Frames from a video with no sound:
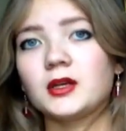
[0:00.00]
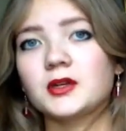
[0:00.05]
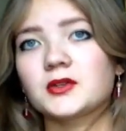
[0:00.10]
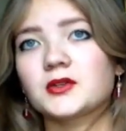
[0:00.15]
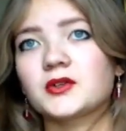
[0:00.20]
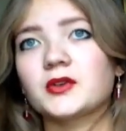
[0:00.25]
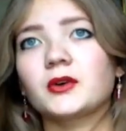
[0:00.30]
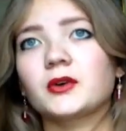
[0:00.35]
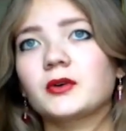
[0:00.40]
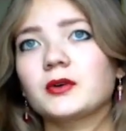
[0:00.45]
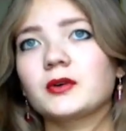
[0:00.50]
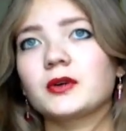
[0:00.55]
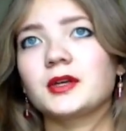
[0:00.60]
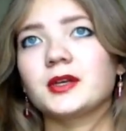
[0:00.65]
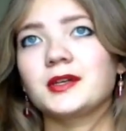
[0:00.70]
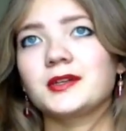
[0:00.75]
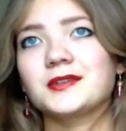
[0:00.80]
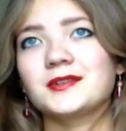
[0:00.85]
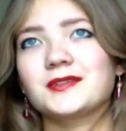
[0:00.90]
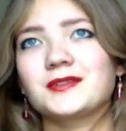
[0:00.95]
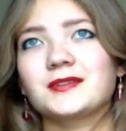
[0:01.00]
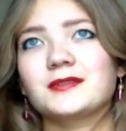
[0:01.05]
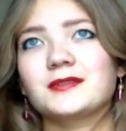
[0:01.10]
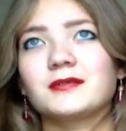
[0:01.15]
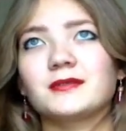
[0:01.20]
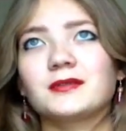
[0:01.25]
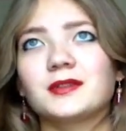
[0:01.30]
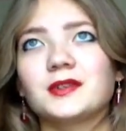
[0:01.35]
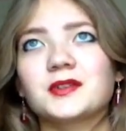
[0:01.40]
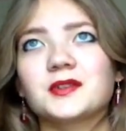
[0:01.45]
So it
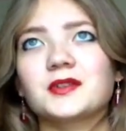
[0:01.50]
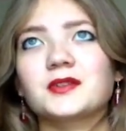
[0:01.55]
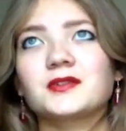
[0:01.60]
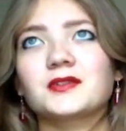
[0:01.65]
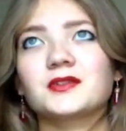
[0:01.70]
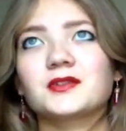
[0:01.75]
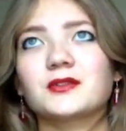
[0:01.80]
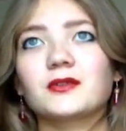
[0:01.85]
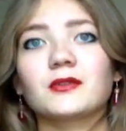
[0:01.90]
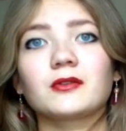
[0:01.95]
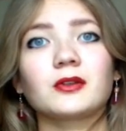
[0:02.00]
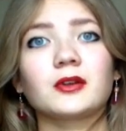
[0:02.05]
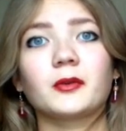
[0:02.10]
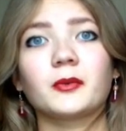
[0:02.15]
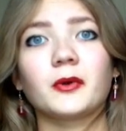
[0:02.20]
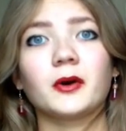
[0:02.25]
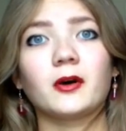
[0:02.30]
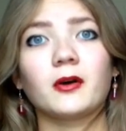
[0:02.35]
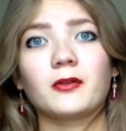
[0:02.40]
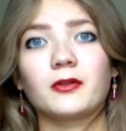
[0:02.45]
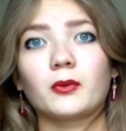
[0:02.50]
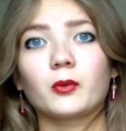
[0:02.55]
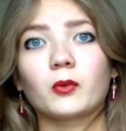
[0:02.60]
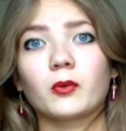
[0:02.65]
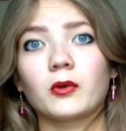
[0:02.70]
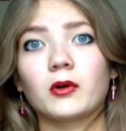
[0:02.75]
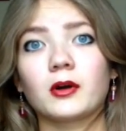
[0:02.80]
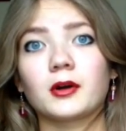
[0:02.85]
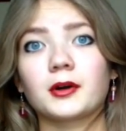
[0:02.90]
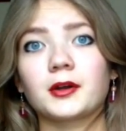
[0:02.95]
isn't only about the
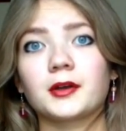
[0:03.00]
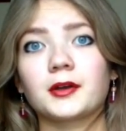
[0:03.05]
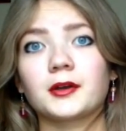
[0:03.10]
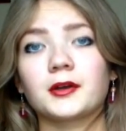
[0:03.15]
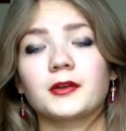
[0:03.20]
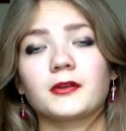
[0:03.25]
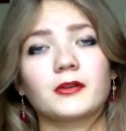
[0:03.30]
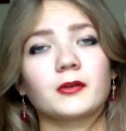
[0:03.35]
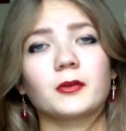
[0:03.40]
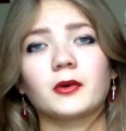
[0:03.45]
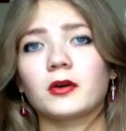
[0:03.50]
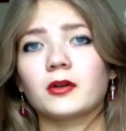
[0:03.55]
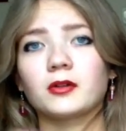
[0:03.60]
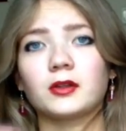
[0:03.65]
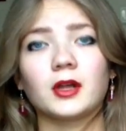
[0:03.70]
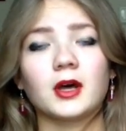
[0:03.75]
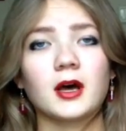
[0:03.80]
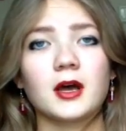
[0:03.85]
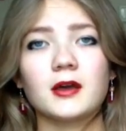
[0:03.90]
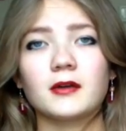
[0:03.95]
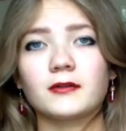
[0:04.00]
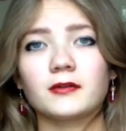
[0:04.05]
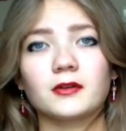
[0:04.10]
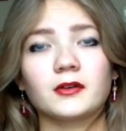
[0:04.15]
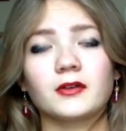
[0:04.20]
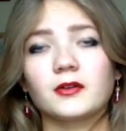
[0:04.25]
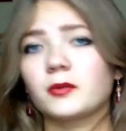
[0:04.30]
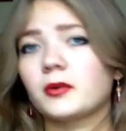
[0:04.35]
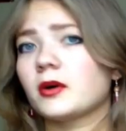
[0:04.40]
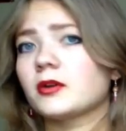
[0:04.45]
work, it's about life,
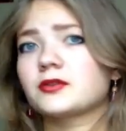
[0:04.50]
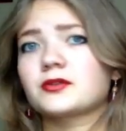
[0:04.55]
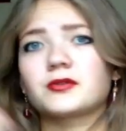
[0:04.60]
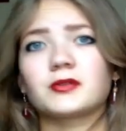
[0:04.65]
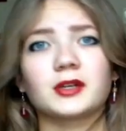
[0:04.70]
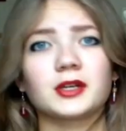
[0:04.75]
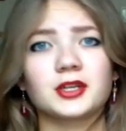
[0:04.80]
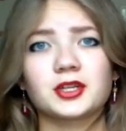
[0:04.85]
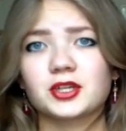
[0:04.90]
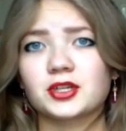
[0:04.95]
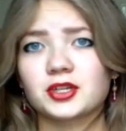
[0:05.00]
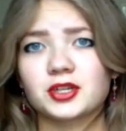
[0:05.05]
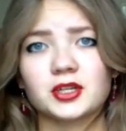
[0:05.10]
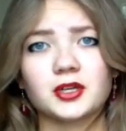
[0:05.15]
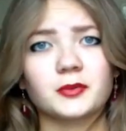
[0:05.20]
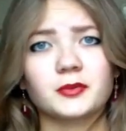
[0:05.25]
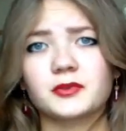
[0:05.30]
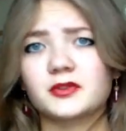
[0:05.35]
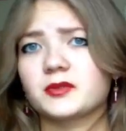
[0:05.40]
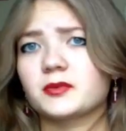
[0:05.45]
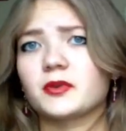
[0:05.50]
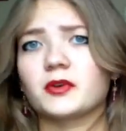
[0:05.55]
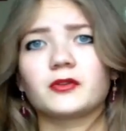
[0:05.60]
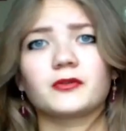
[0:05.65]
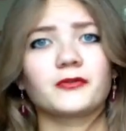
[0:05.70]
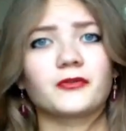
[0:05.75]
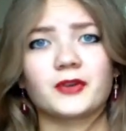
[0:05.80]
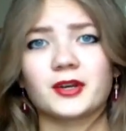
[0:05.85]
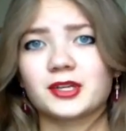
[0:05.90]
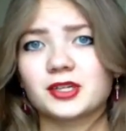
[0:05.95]
it's about relationship, it's about
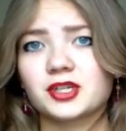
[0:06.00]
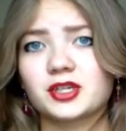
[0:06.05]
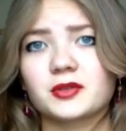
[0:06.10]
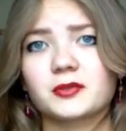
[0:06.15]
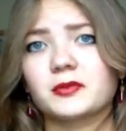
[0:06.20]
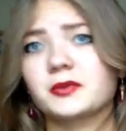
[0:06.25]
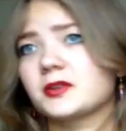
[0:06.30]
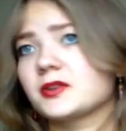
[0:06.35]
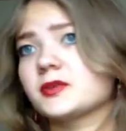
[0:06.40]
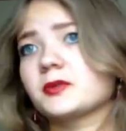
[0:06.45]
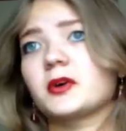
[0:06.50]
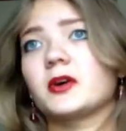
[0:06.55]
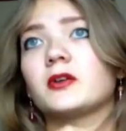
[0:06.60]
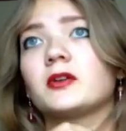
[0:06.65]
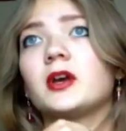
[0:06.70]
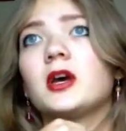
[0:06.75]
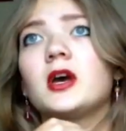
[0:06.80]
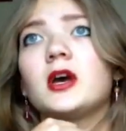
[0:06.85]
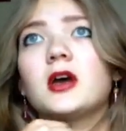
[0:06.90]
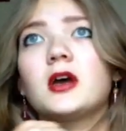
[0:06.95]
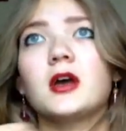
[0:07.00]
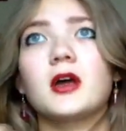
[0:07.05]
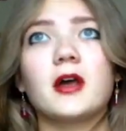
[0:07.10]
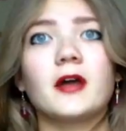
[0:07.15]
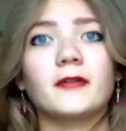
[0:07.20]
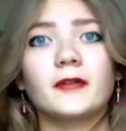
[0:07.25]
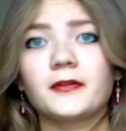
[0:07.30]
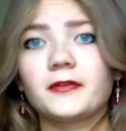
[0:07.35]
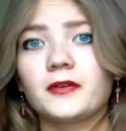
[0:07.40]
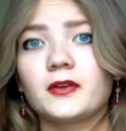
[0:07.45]
friendship, it's about
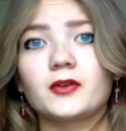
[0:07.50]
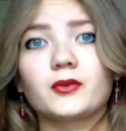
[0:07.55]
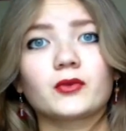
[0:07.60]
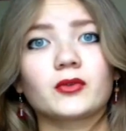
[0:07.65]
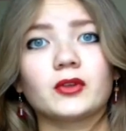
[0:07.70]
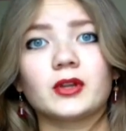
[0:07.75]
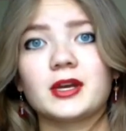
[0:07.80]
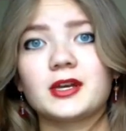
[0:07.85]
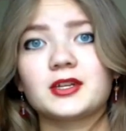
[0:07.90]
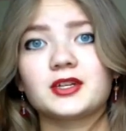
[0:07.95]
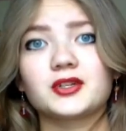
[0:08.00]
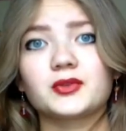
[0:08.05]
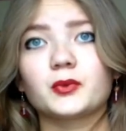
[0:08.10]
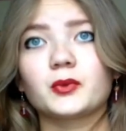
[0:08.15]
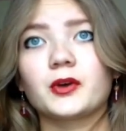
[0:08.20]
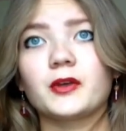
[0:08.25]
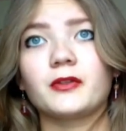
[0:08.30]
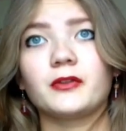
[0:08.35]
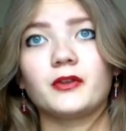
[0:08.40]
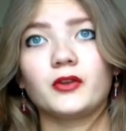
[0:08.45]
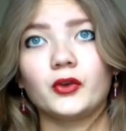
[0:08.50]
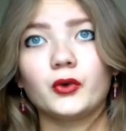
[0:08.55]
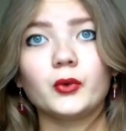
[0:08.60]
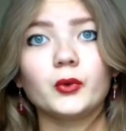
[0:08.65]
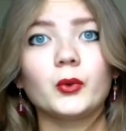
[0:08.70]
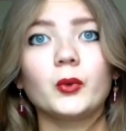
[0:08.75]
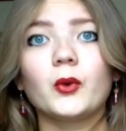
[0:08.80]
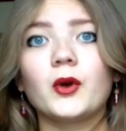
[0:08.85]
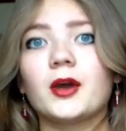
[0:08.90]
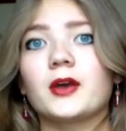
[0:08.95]
everything related with
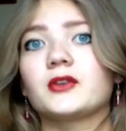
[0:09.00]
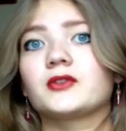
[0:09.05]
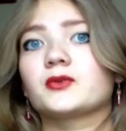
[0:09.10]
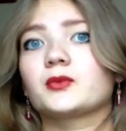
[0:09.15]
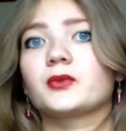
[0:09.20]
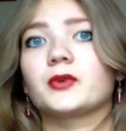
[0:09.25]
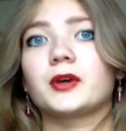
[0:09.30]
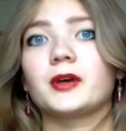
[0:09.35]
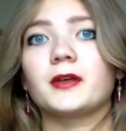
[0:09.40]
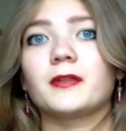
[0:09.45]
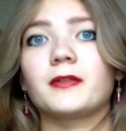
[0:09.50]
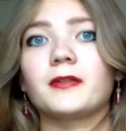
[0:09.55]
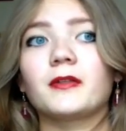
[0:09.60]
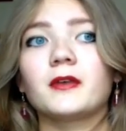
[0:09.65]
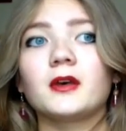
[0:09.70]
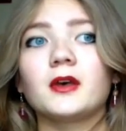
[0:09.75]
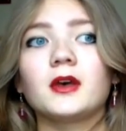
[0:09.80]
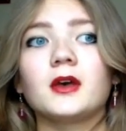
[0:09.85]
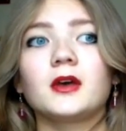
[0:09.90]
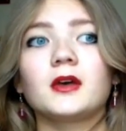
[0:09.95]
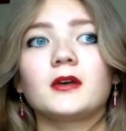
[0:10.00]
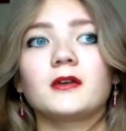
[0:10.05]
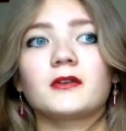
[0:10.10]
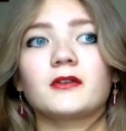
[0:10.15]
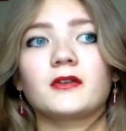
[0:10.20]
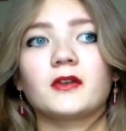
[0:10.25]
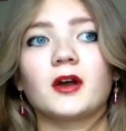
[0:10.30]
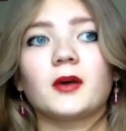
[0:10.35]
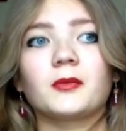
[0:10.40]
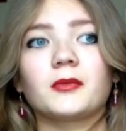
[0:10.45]
you and with
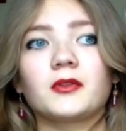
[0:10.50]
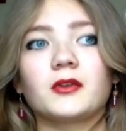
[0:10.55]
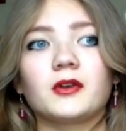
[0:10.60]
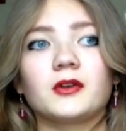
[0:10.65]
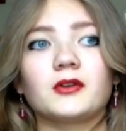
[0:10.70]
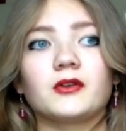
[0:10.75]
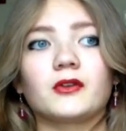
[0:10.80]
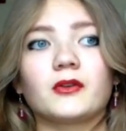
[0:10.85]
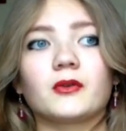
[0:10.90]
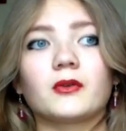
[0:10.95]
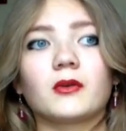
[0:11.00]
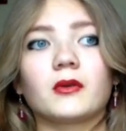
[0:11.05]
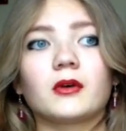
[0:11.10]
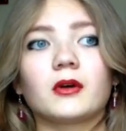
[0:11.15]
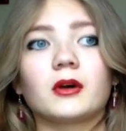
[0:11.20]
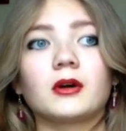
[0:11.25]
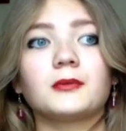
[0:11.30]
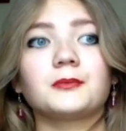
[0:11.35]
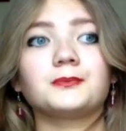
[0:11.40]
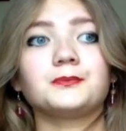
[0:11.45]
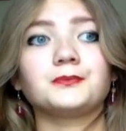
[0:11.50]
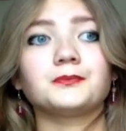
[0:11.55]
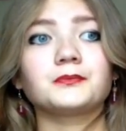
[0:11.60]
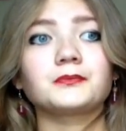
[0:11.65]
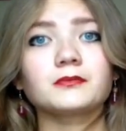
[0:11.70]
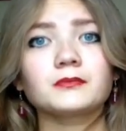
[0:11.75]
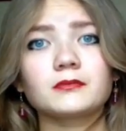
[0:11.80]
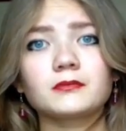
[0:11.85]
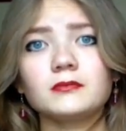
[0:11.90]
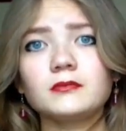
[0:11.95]
something you're
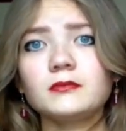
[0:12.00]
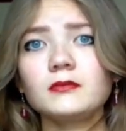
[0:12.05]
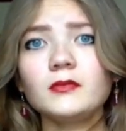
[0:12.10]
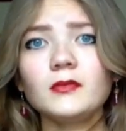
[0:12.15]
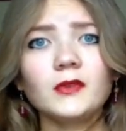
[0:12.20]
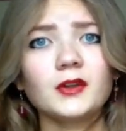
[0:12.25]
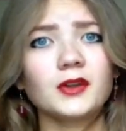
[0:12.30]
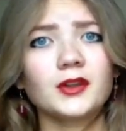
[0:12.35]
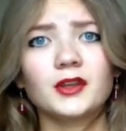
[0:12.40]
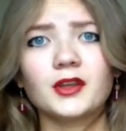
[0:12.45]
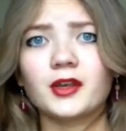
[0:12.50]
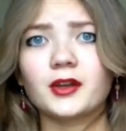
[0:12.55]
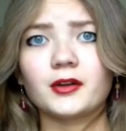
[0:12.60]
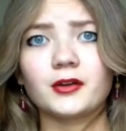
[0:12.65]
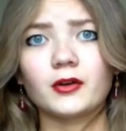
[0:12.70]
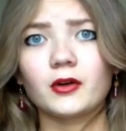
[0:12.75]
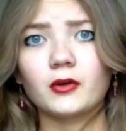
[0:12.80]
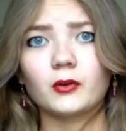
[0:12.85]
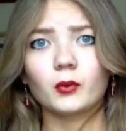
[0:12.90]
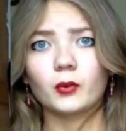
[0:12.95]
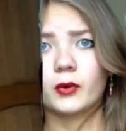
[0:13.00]
getting on